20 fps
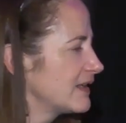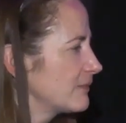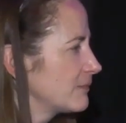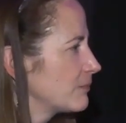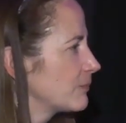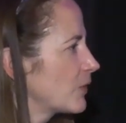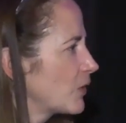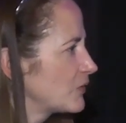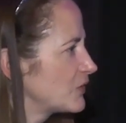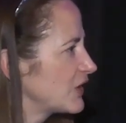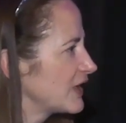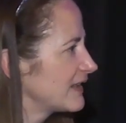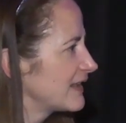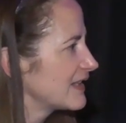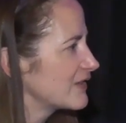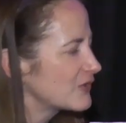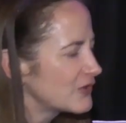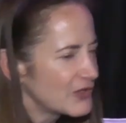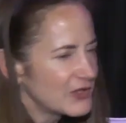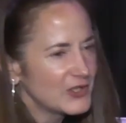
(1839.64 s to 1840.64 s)
approaching
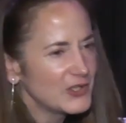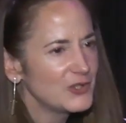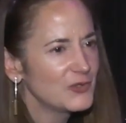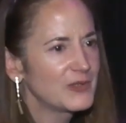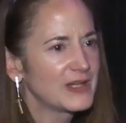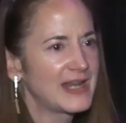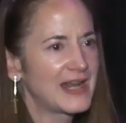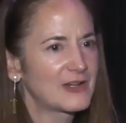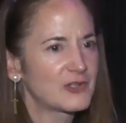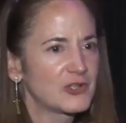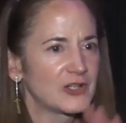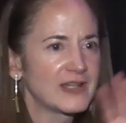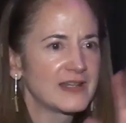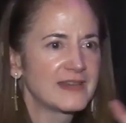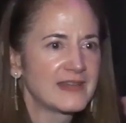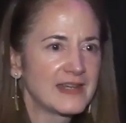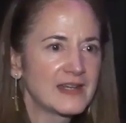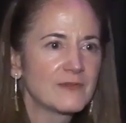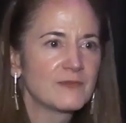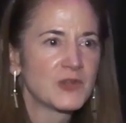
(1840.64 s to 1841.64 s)
things so that you can actually
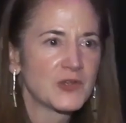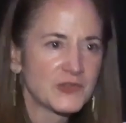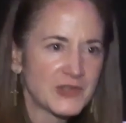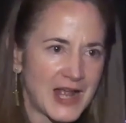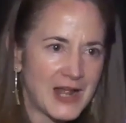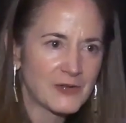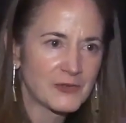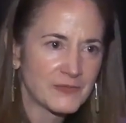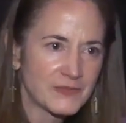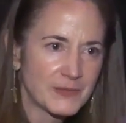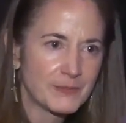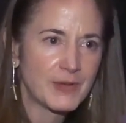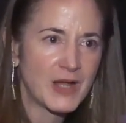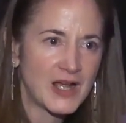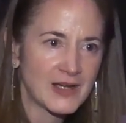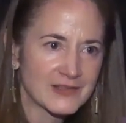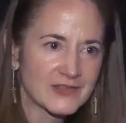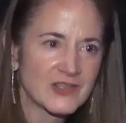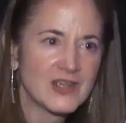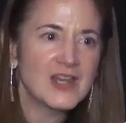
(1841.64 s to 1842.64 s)
think of those
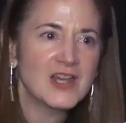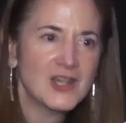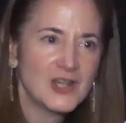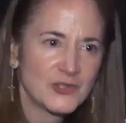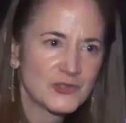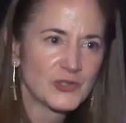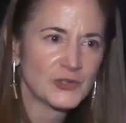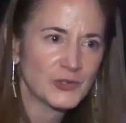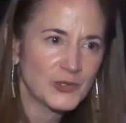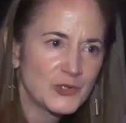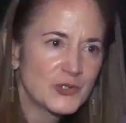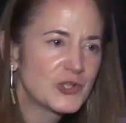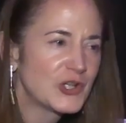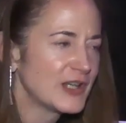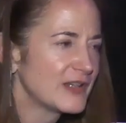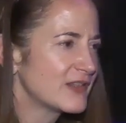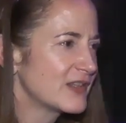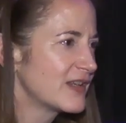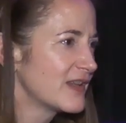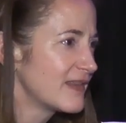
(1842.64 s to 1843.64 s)
out-of-the-box
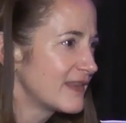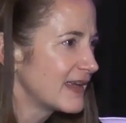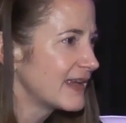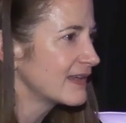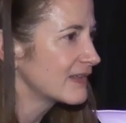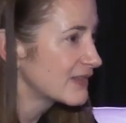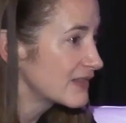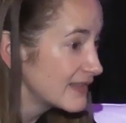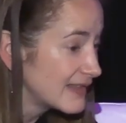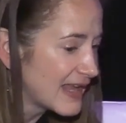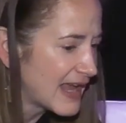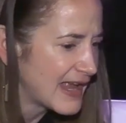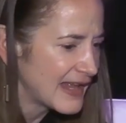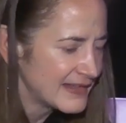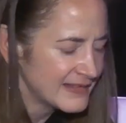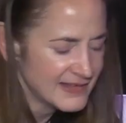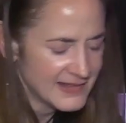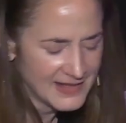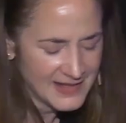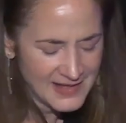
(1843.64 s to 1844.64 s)
solutions to things that
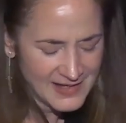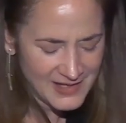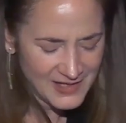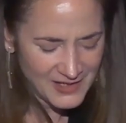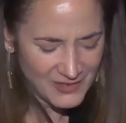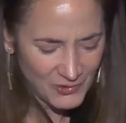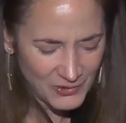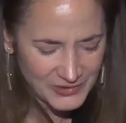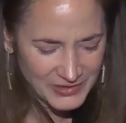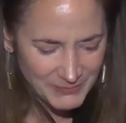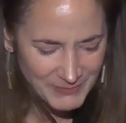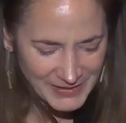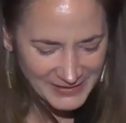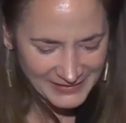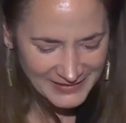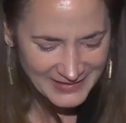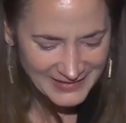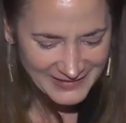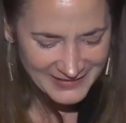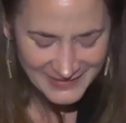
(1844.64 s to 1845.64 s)

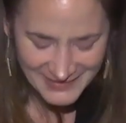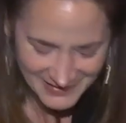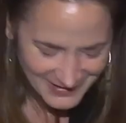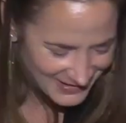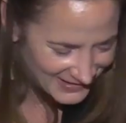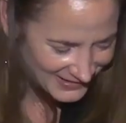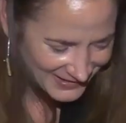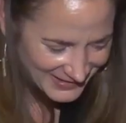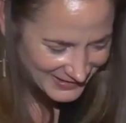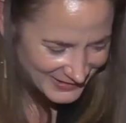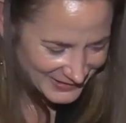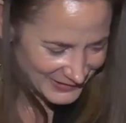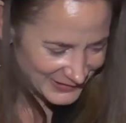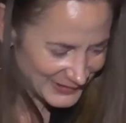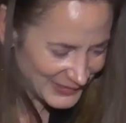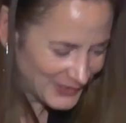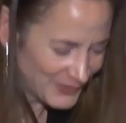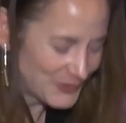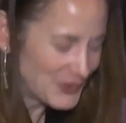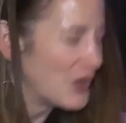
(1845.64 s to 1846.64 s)
ultimately,
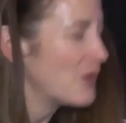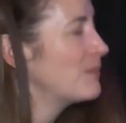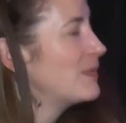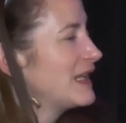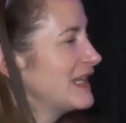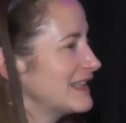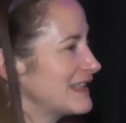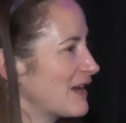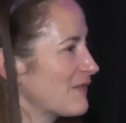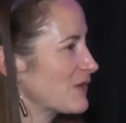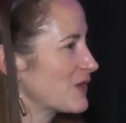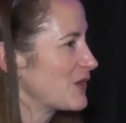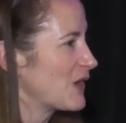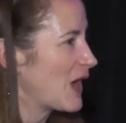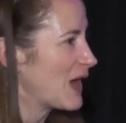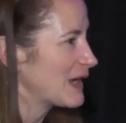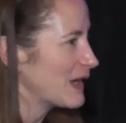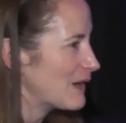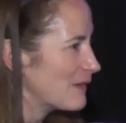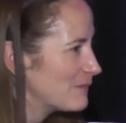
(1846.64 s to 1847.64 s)
nobody's ever thought
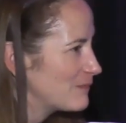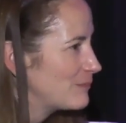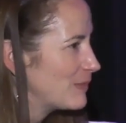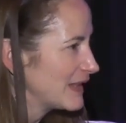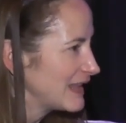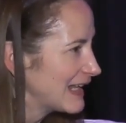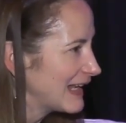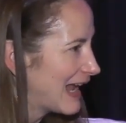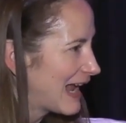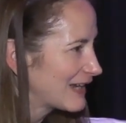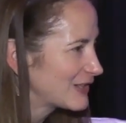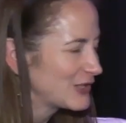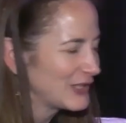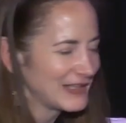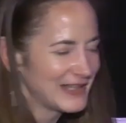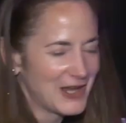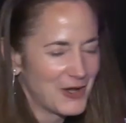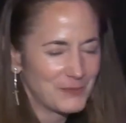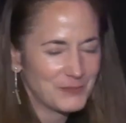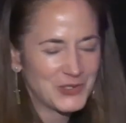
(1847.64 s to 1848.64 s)
of, but that actually
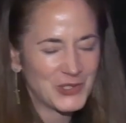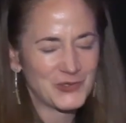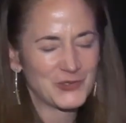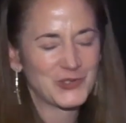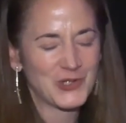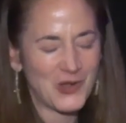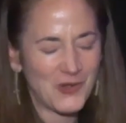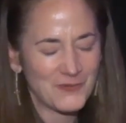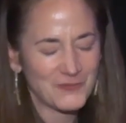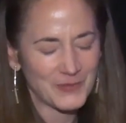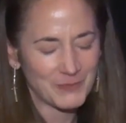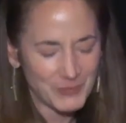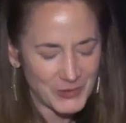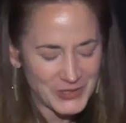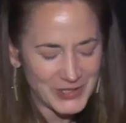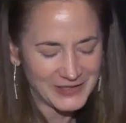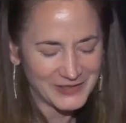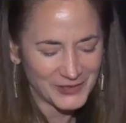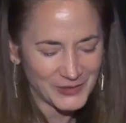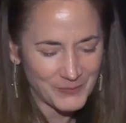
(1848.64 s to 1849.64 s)
helps you solve a
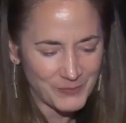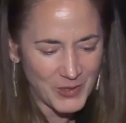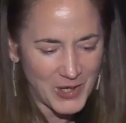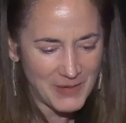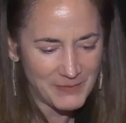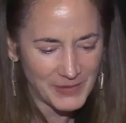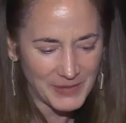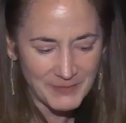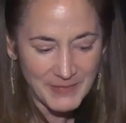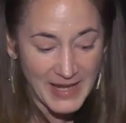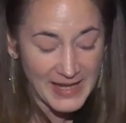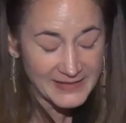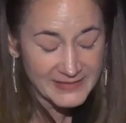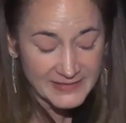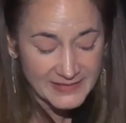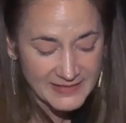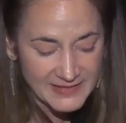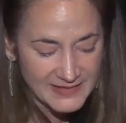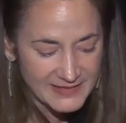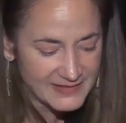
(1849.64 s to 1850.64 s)
particular problem. And
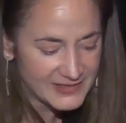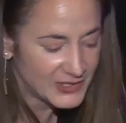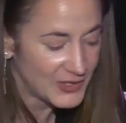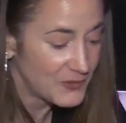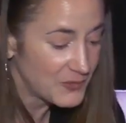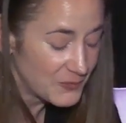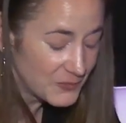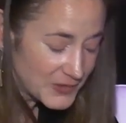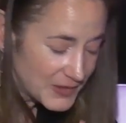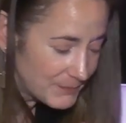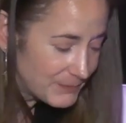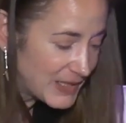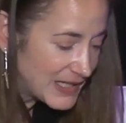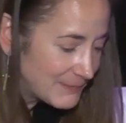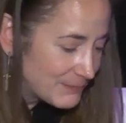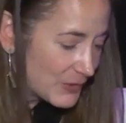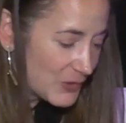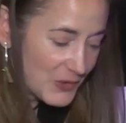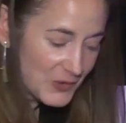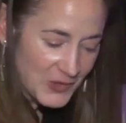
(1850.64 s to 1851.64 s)
so the
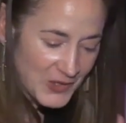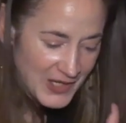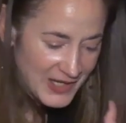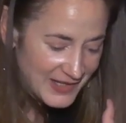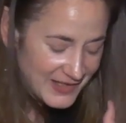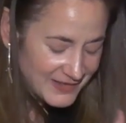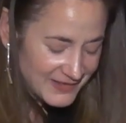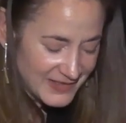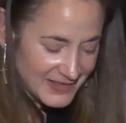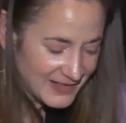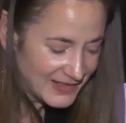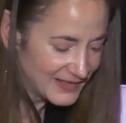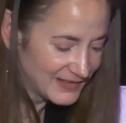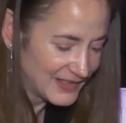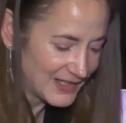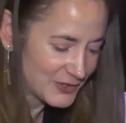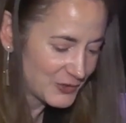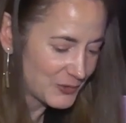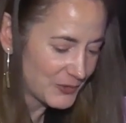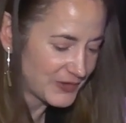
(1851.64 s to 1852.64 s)
people, the
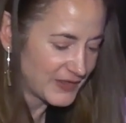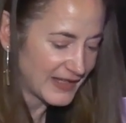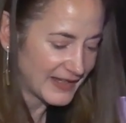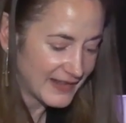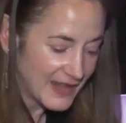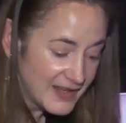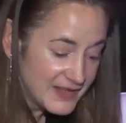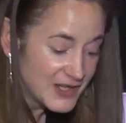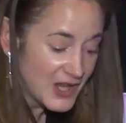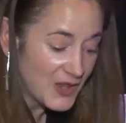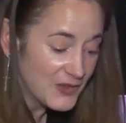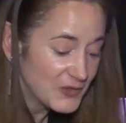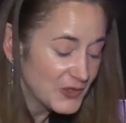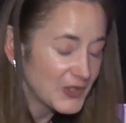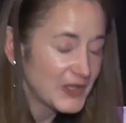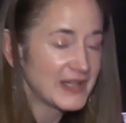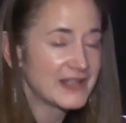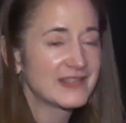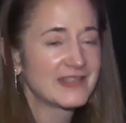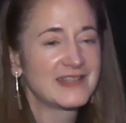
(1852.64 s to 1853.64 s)
intellectual thing. Another
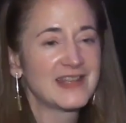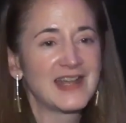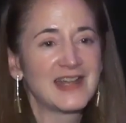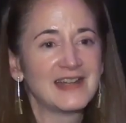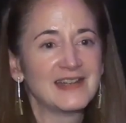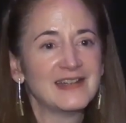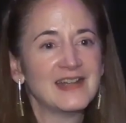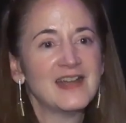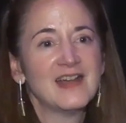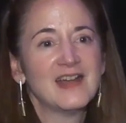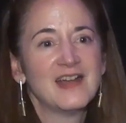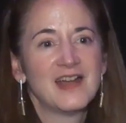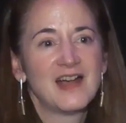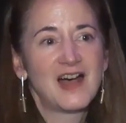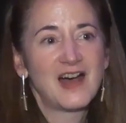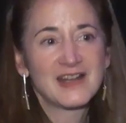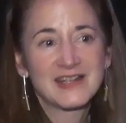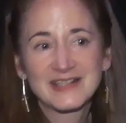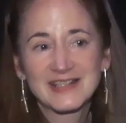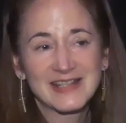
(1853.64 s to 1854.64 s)
is that,
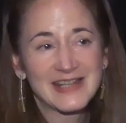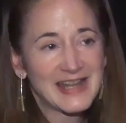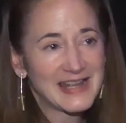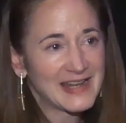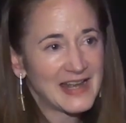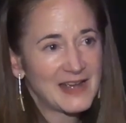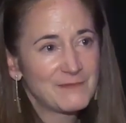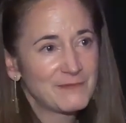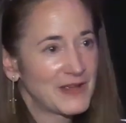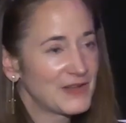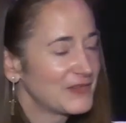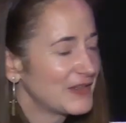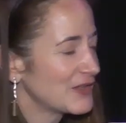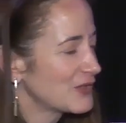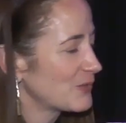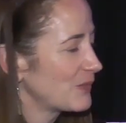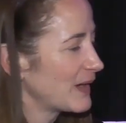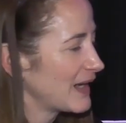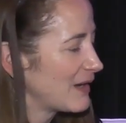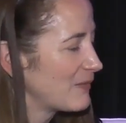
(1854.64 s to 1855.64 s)
honestly, and I found this
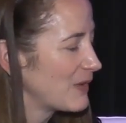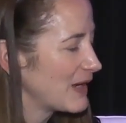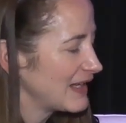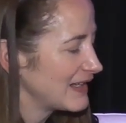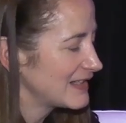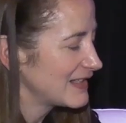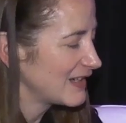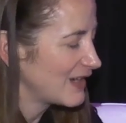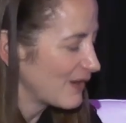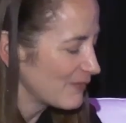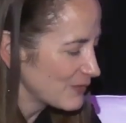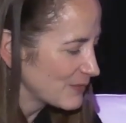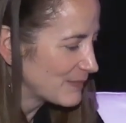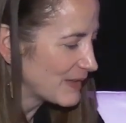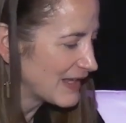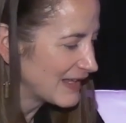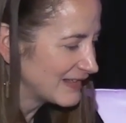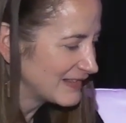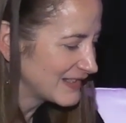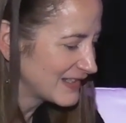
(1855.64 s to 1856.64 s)
when I went into
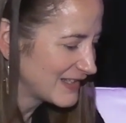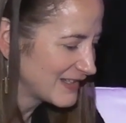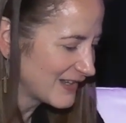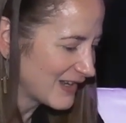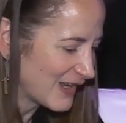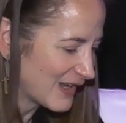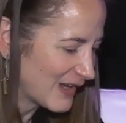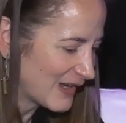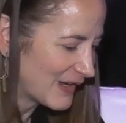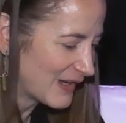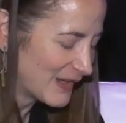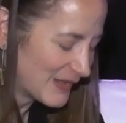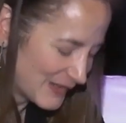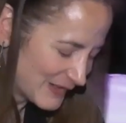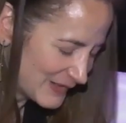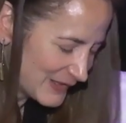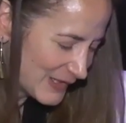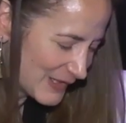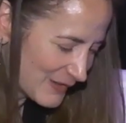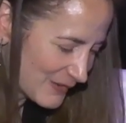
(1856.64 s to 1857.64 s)
government,
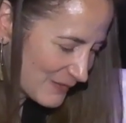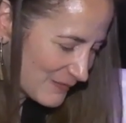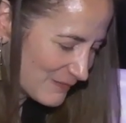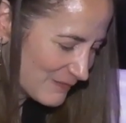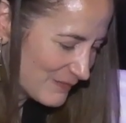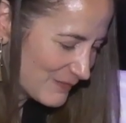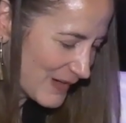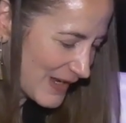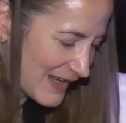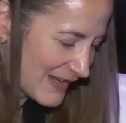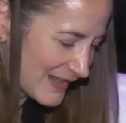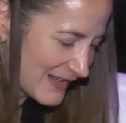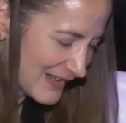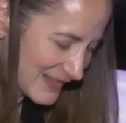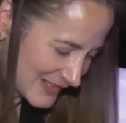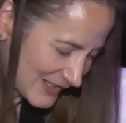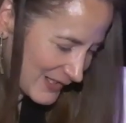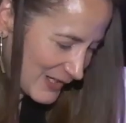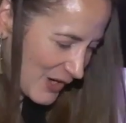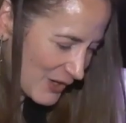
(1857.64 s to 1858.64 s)
as
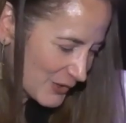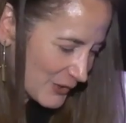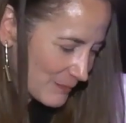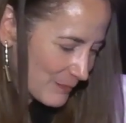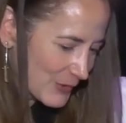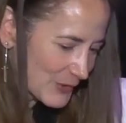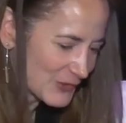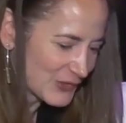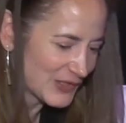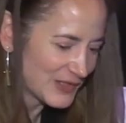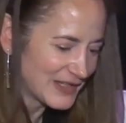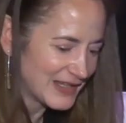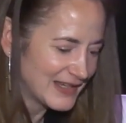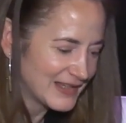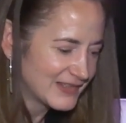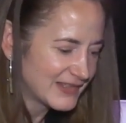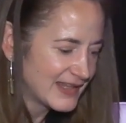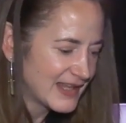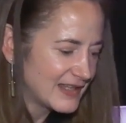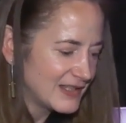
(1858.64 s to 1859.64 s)
a younger person,
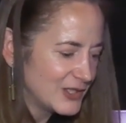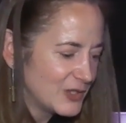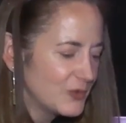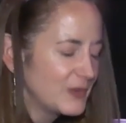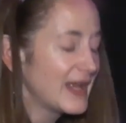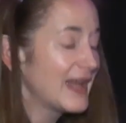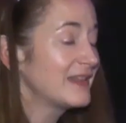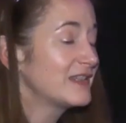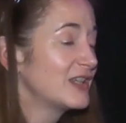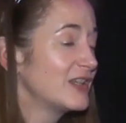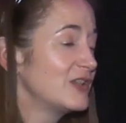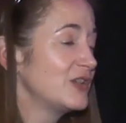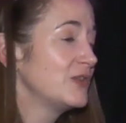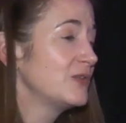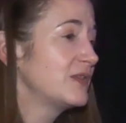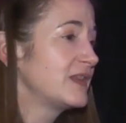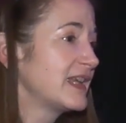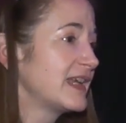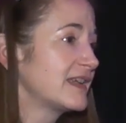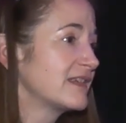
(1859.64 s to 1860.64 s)
is that you get to do
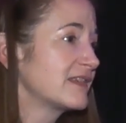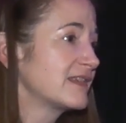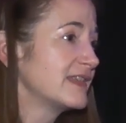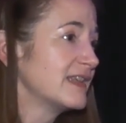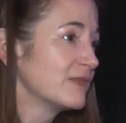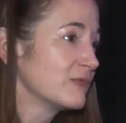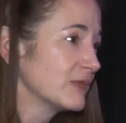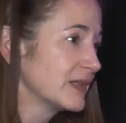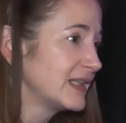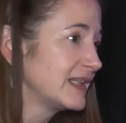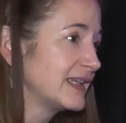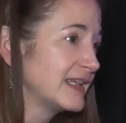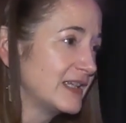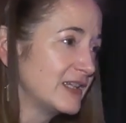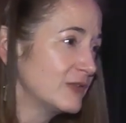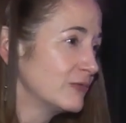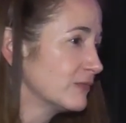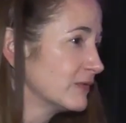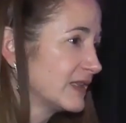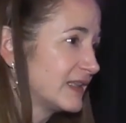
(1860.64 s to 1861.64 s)
things that
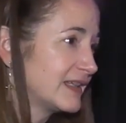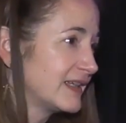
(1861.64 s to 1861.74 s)
you really